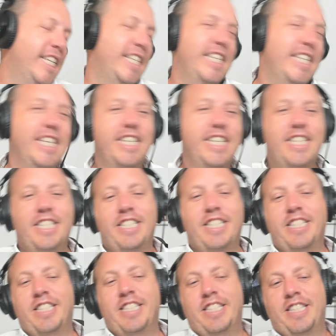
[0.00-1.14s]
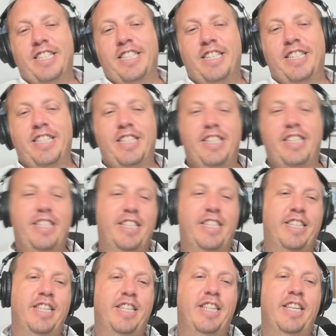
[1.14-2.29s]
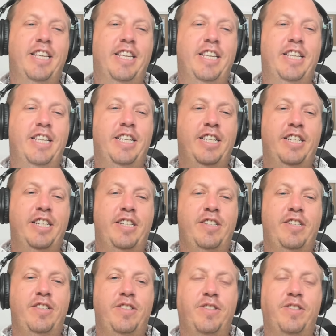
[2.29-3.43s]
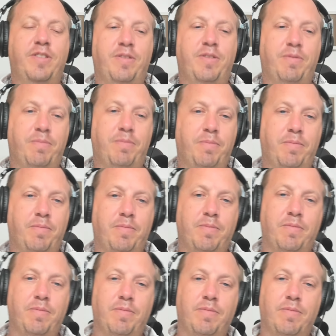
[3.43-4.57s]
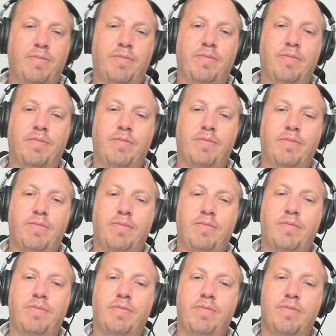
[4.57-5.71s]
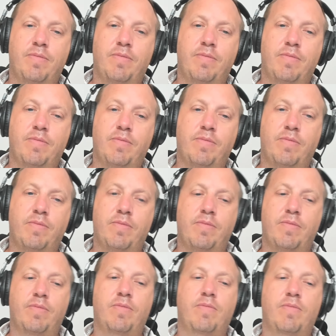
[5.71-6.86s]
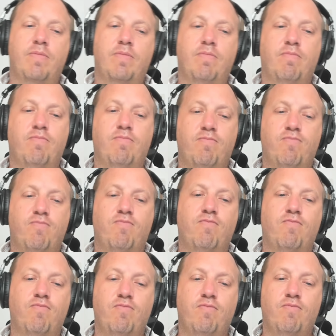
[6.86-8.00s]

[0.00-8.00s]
[no speech]